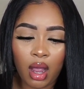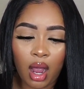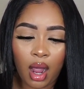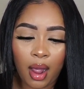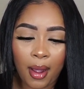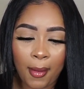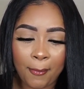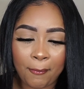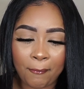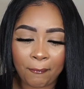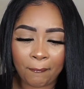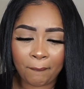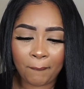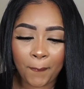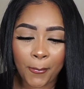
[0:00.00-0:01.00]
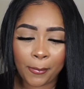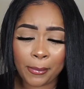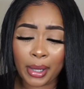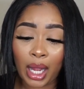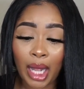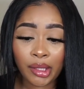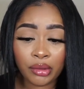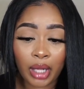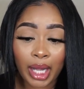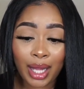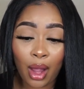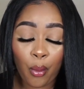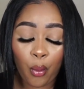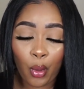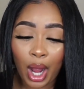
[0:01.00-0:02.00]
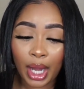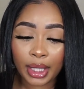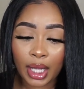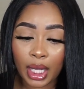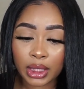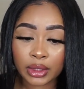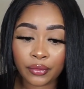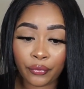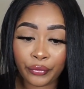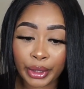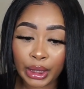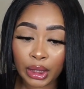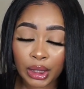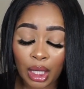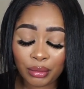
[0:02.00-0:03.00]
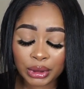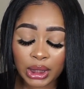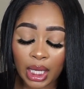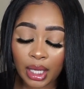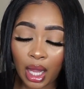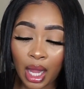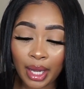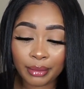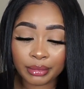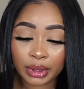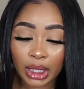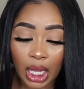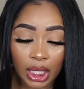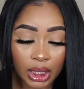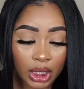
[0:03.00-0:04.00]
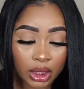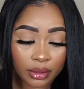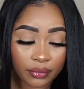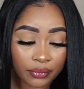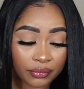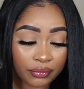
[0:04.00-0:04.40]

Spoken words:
But I don't know, I got wide ass feet, and I was like, I am not getting a